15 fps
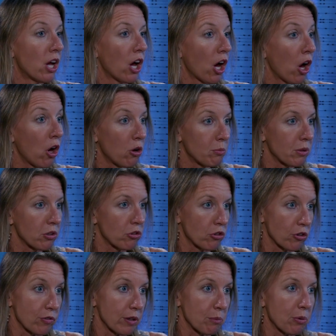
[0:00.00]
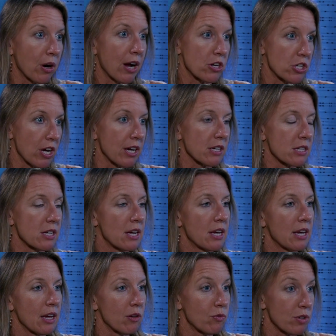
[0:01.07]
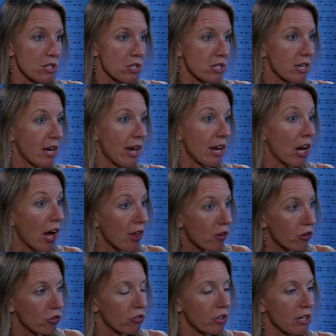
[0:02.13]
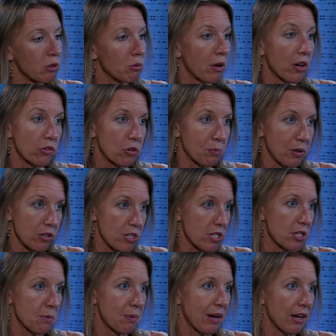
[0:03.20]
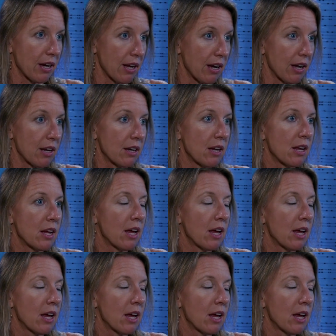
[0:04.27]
a homeless serving project in Vista, and other cities will also participate in it.